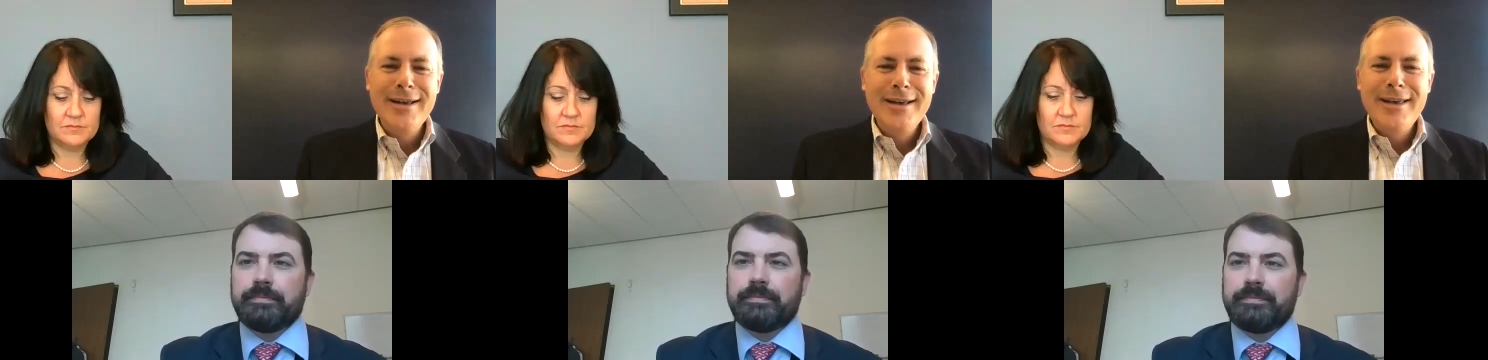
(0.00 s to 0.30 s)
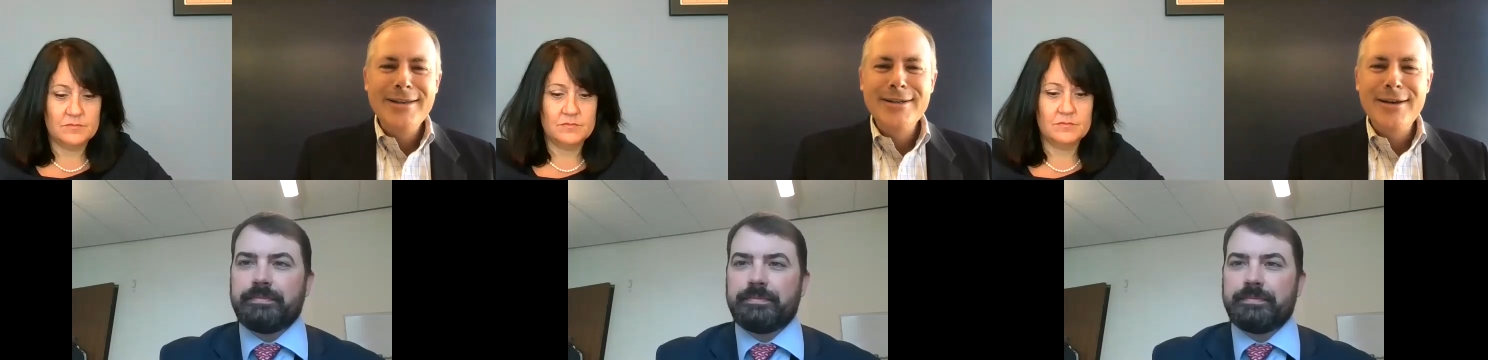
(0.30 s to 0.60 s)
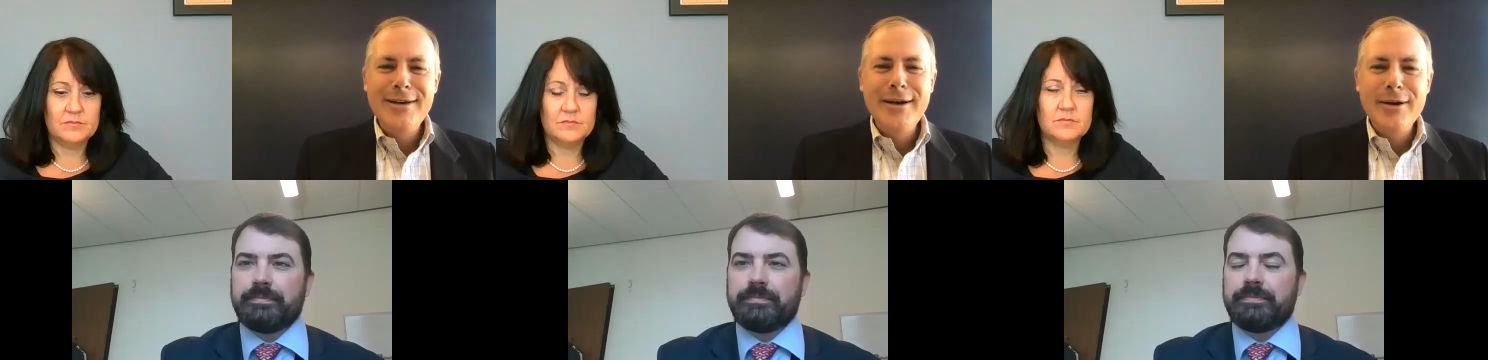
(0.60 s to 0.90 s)
Speaker 1: He's a,
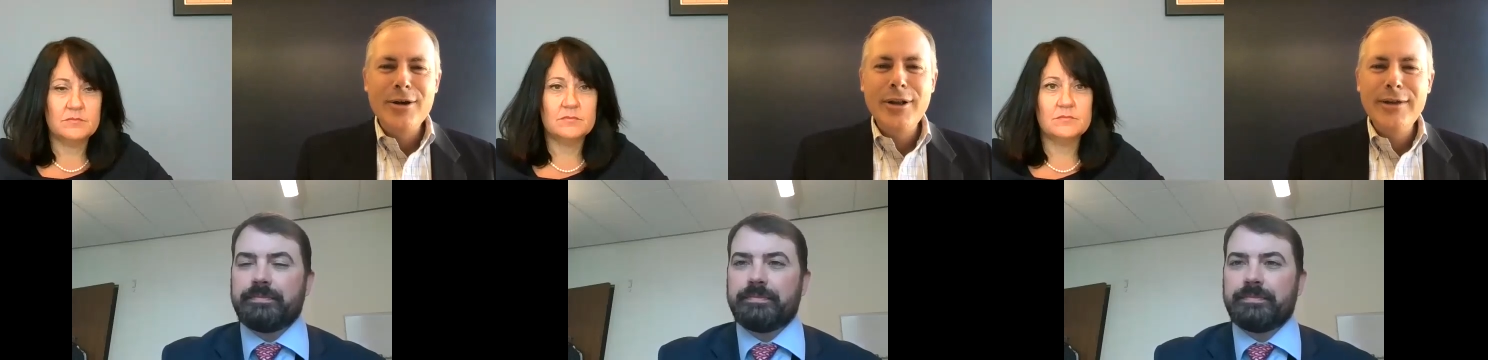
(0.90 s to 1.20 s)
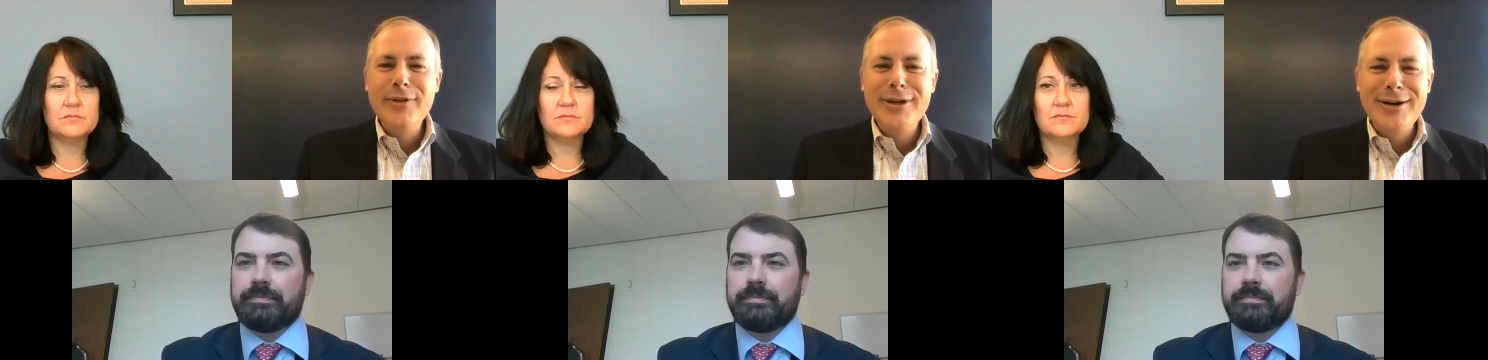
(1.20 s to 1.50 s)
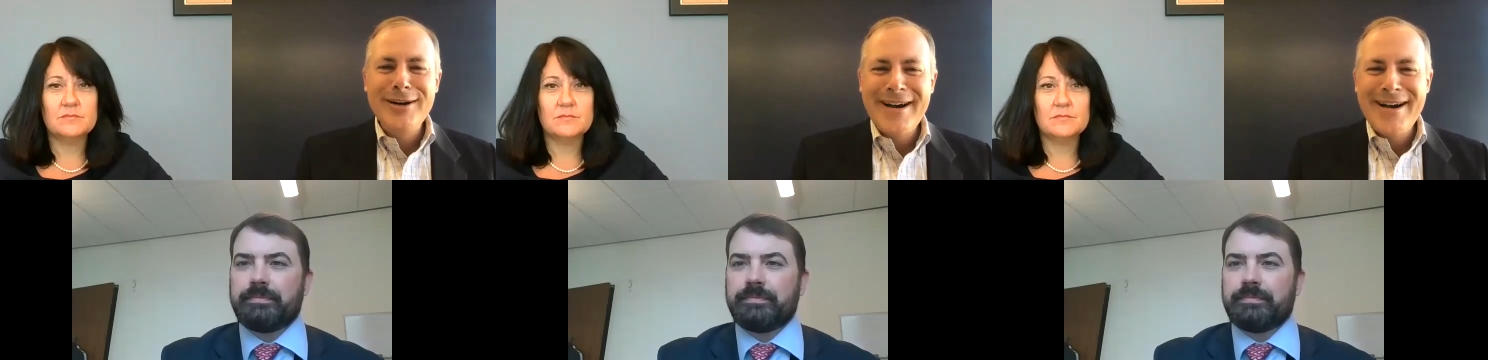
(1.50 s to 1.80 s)
a
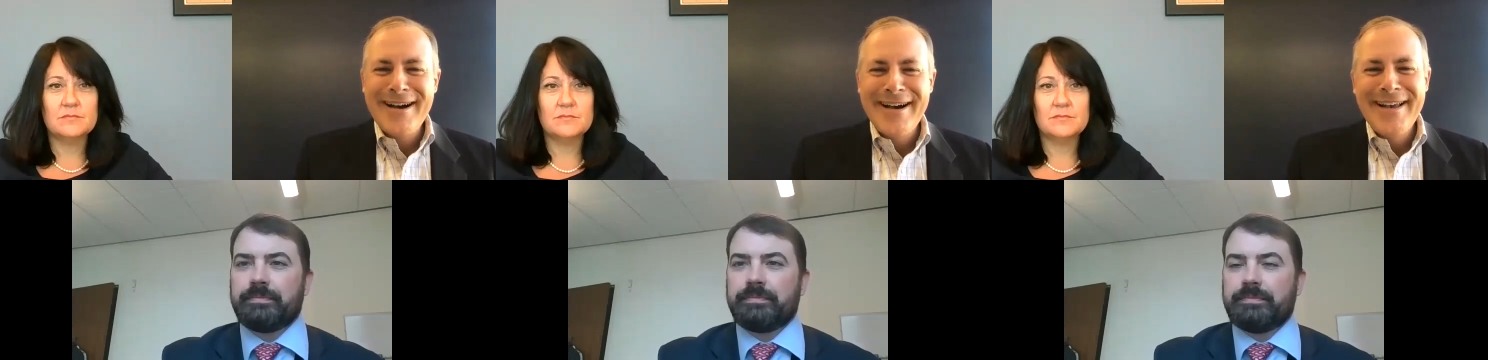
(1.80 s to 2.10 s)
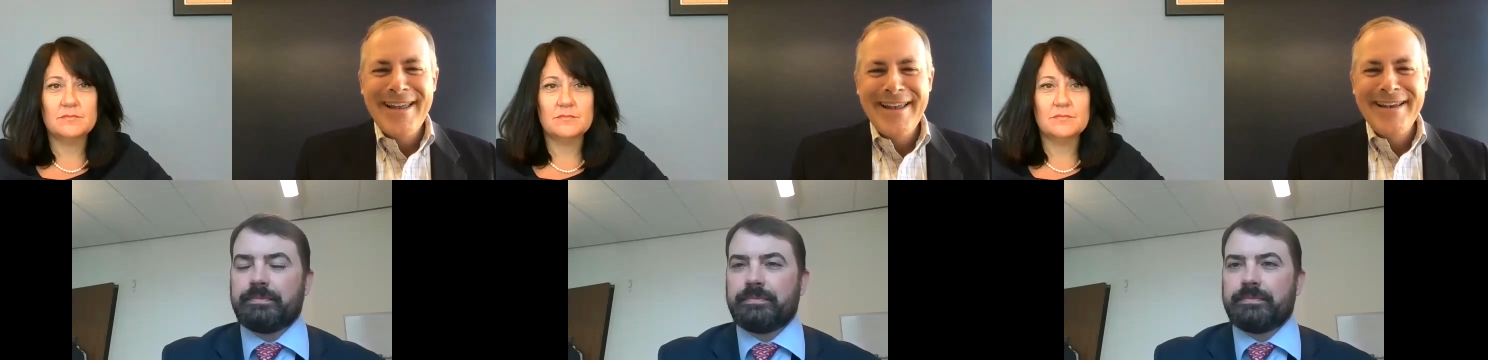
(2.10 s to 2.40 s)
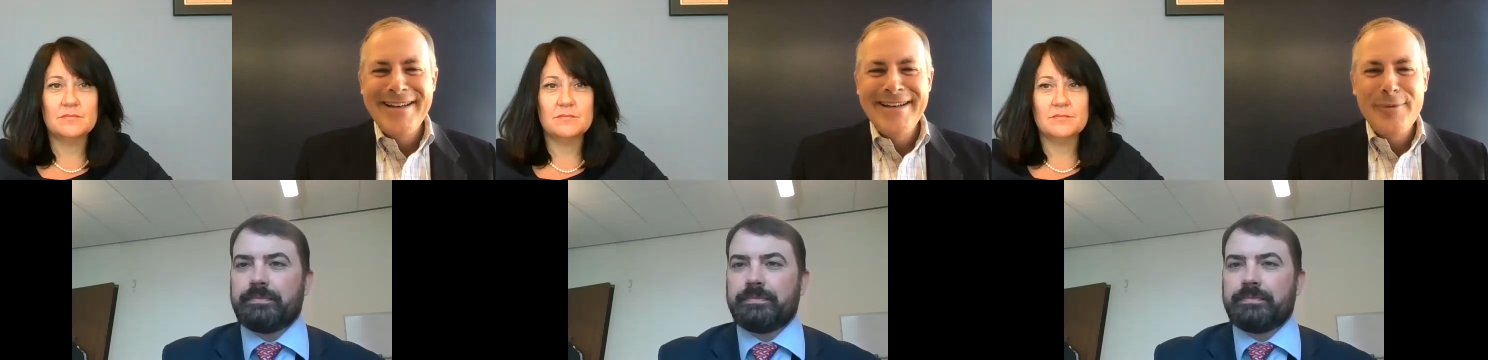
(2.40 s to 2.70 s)
Clevelander, uh,
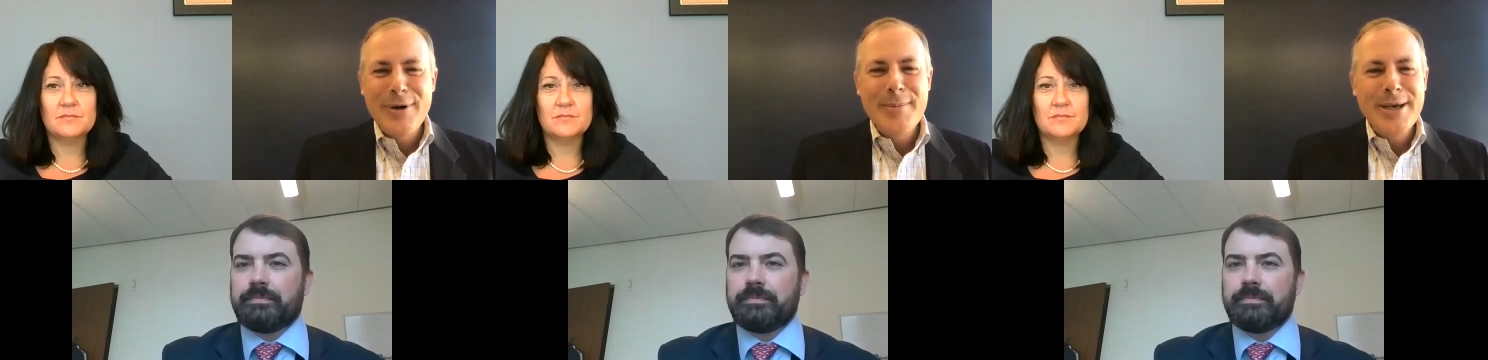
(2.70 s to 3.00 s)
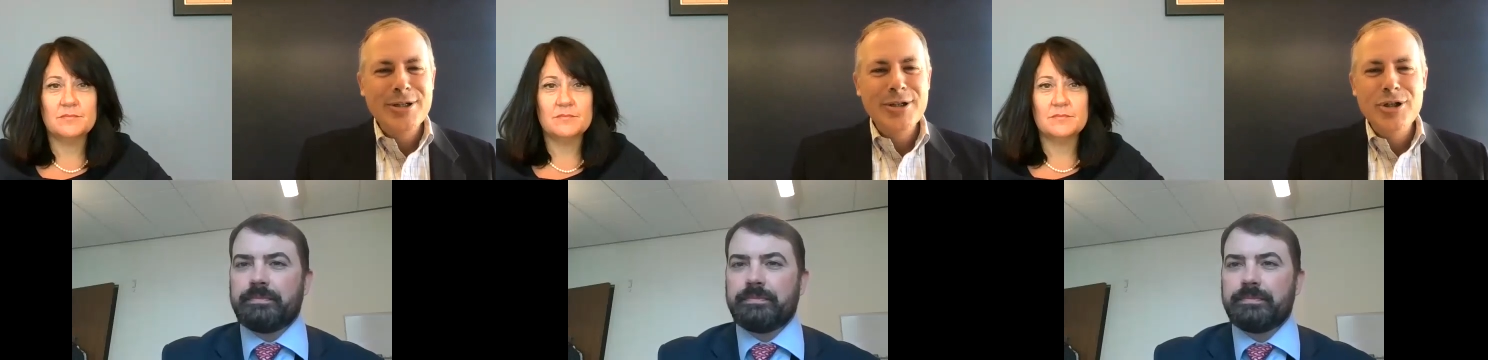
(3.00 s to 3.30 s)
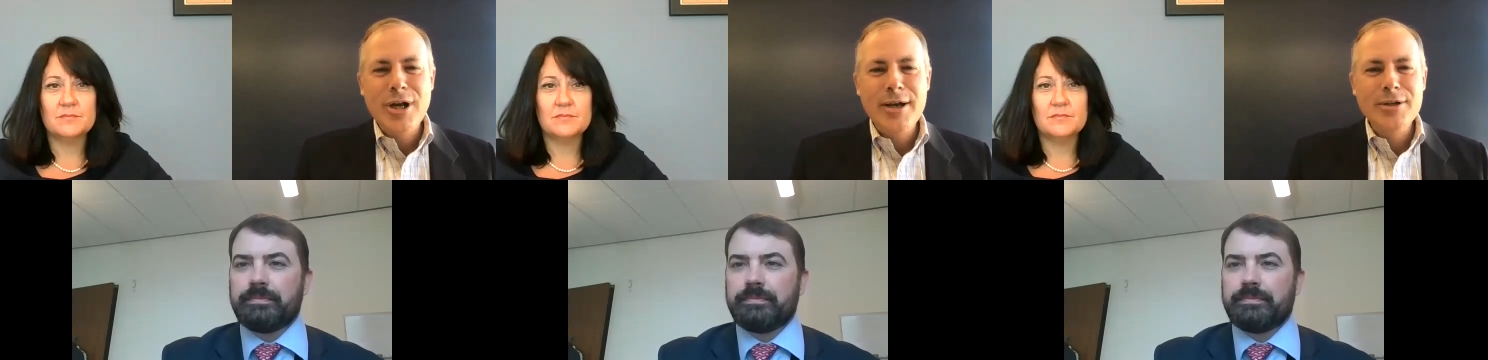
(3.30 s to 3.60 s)
and I want to mention
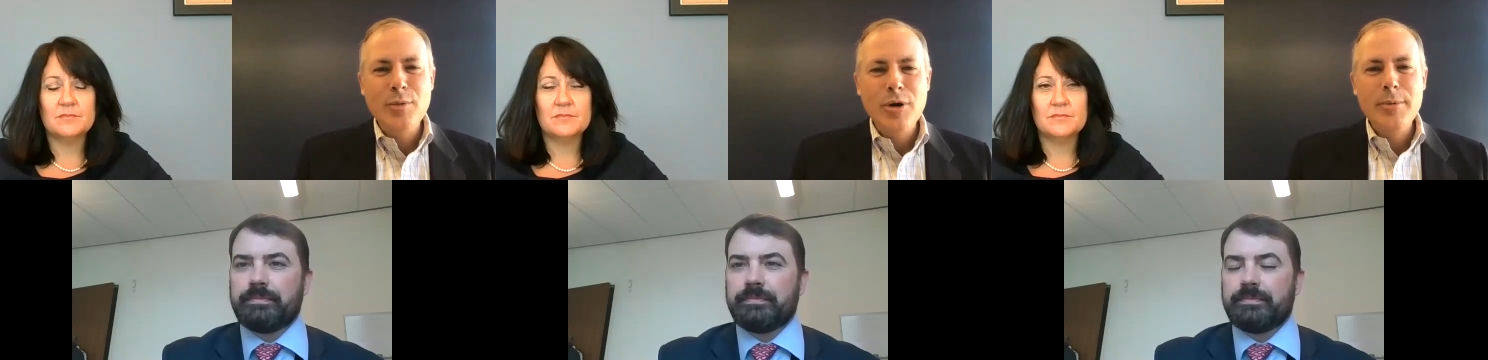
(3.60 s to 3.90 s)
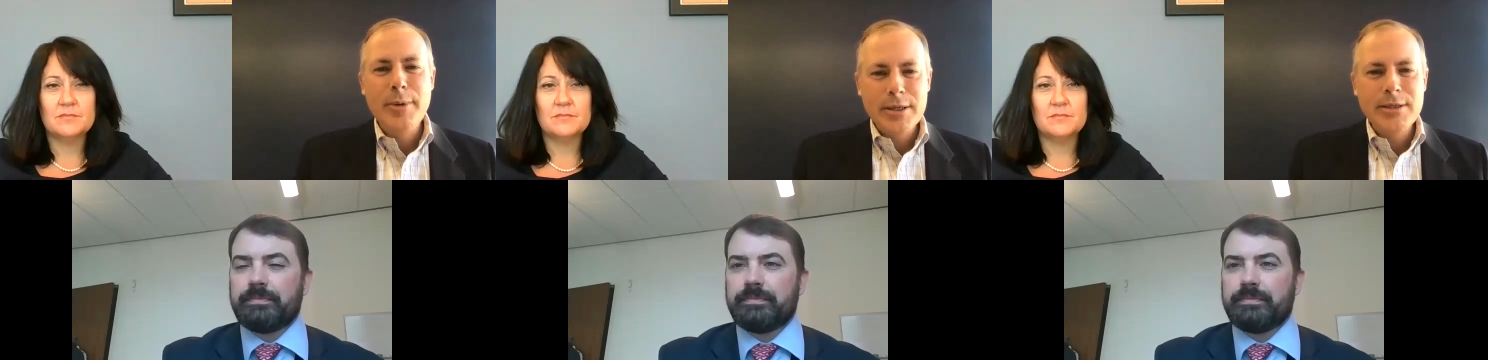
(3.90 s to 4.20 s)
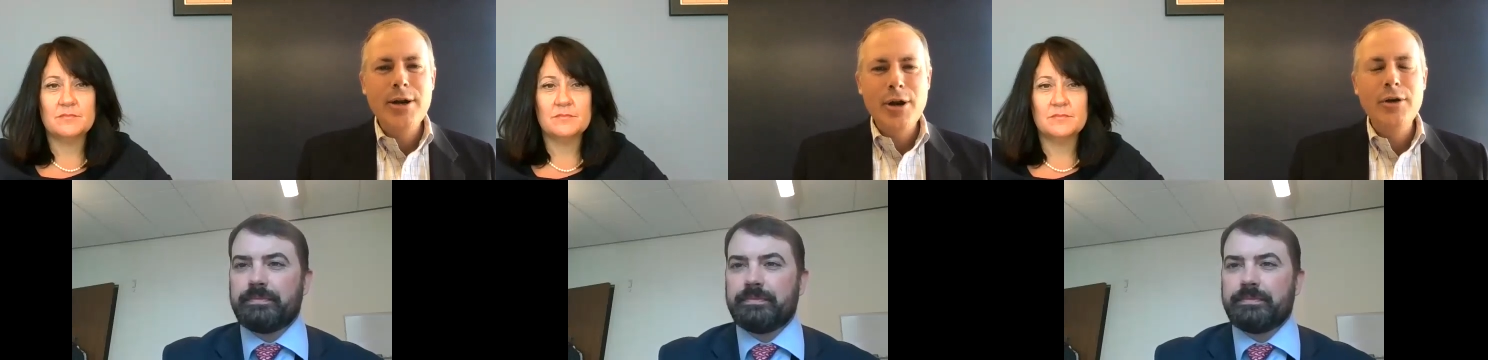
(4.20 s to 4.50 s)
John's work because I
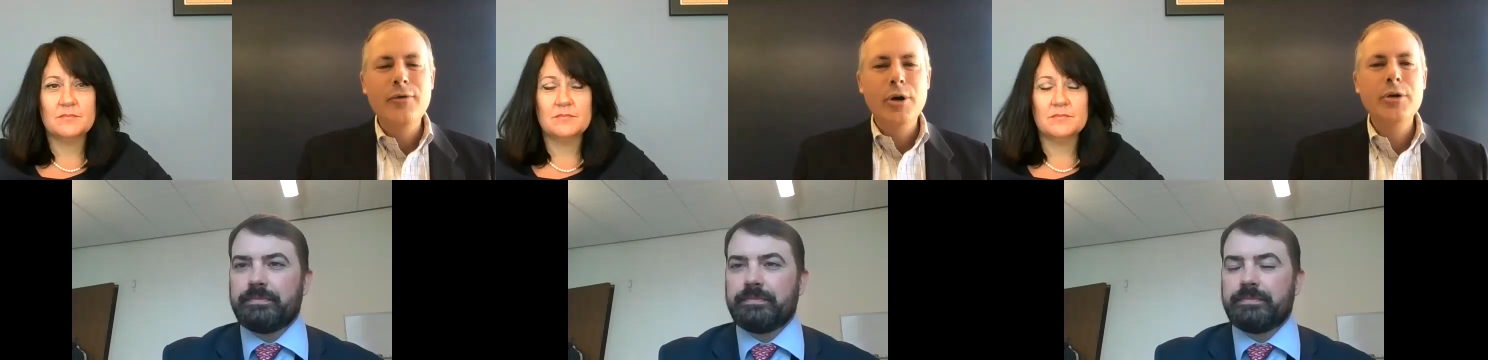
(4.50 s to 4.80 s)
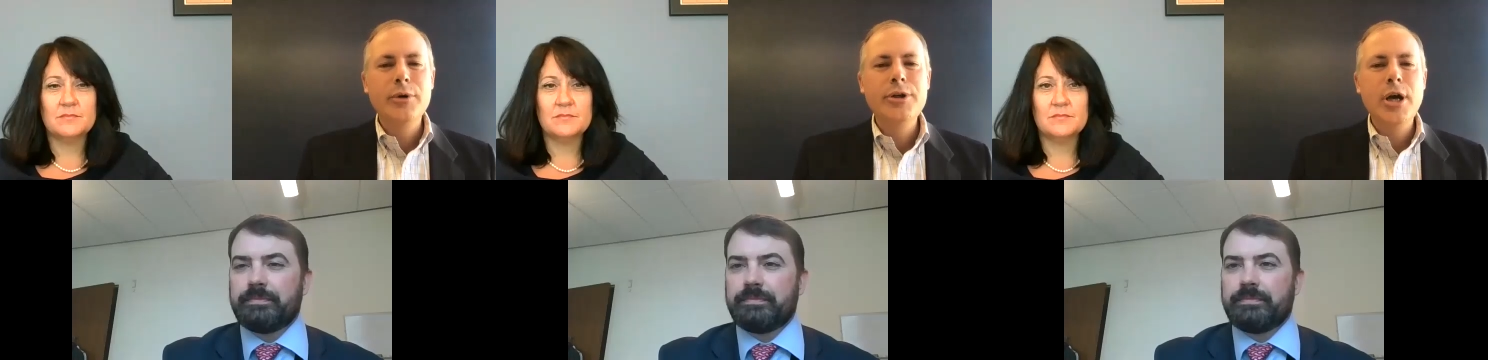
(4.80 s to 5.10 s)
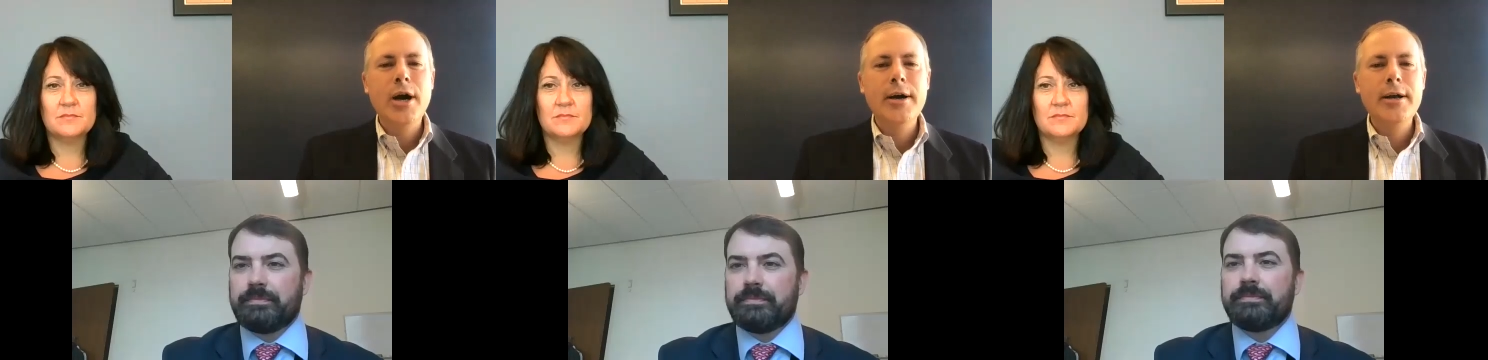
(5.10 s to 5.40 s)
know you've worked with
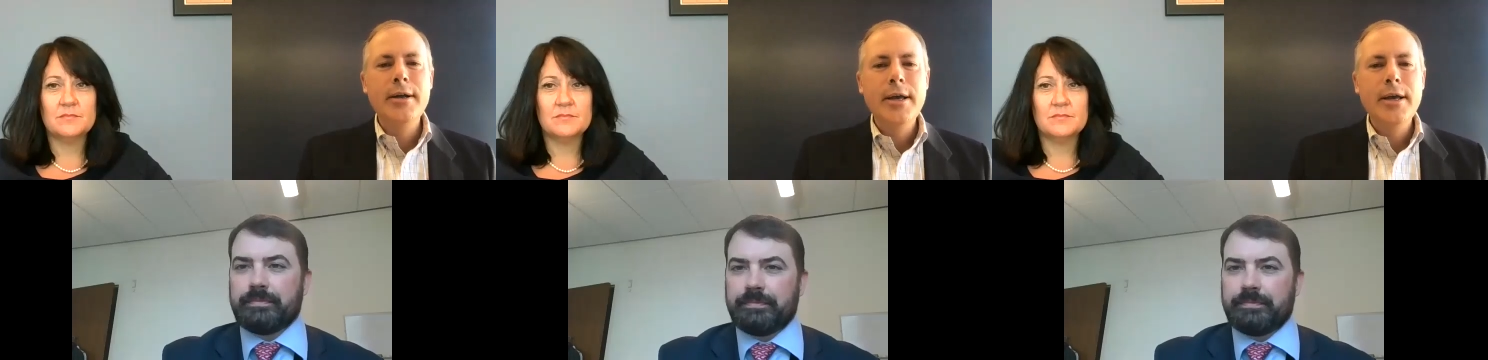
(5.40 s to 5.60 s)
John, and